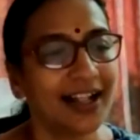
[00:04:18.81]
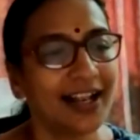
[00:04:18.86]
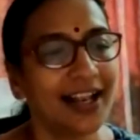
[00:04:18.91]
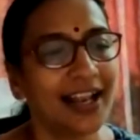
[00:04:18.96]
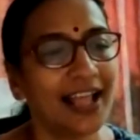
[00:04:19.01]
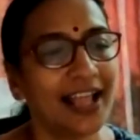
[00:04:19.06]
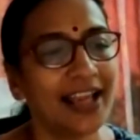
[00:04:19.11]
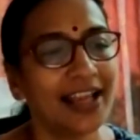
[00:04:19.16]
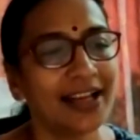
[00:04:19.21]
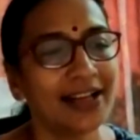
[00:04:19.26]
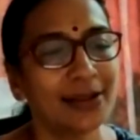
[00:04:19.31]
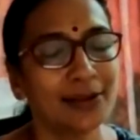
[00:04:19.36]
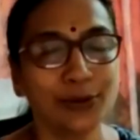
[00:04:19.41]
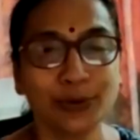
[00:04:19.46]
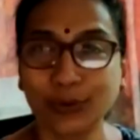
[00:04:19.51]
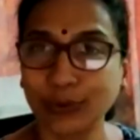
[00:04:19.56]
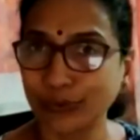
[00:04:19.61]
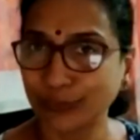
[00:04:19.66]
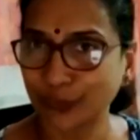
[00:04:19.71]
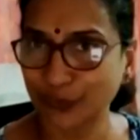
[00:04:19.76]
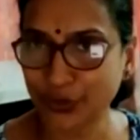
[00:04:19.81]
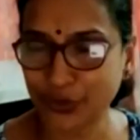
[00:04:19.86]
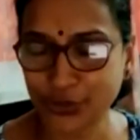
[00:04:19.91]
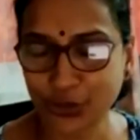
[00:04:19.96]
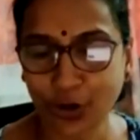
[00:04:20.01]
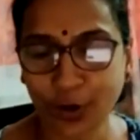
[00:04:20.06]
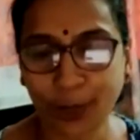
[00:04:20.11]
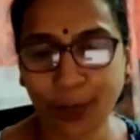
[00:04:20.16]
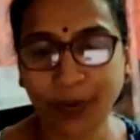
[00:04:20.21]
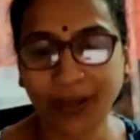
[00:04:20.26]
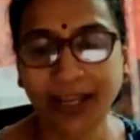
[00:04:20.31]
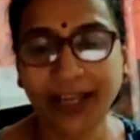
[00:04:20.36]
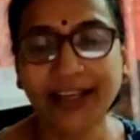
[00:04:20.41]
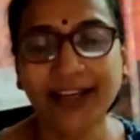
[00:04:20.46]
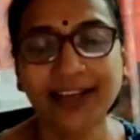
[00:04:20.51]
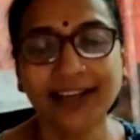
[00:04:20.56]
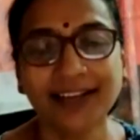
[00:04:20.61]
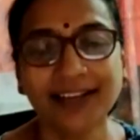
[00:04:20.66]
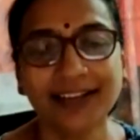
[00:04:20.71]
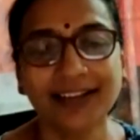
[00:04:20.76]
like go for
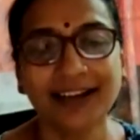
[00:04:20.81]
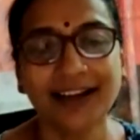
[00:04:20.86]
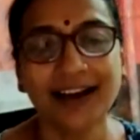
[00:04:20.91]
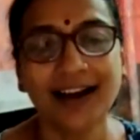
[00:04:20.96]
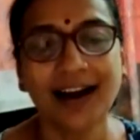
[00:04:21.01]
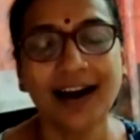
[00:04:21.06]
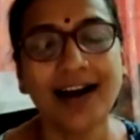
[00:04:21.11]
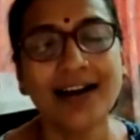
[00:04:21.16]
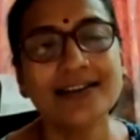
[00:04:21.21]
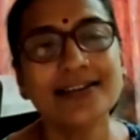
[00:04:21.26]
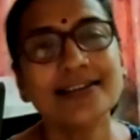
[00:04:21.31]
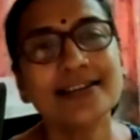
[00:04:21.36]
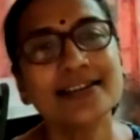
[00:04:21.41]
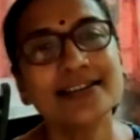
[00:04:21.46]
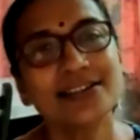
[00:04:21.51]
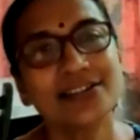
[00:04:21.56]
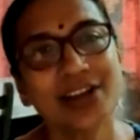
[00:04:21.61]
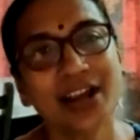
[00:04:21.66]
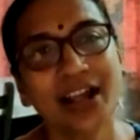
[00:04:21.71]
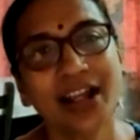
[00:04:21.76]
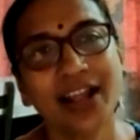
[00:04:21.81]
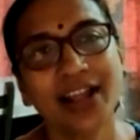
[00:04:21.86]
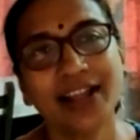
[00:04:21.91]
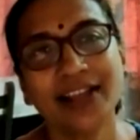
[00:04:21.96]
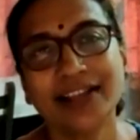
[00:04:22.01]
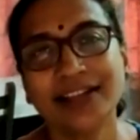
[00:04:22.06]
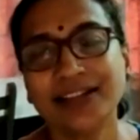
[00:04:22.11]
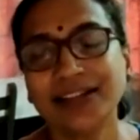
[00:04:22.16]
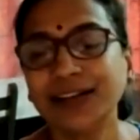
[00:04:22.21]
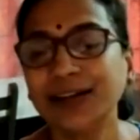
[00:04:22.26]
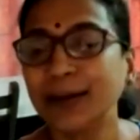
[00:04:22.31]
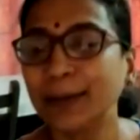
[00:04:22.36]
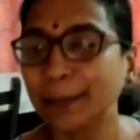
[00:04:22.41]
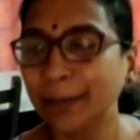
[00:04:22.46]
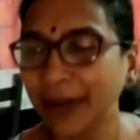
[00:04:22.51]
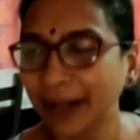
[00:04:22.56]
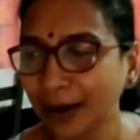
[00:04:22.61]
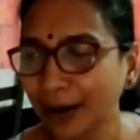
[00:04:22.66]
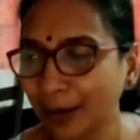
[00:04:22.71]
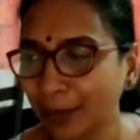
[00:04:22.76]
shopping, ask the child,
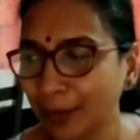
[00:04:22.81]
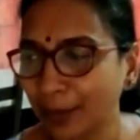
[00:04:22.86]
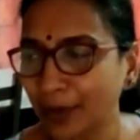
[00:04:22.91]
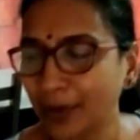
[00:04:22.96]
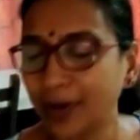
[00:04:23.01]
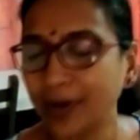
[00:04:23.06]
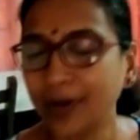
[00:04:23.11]
pick up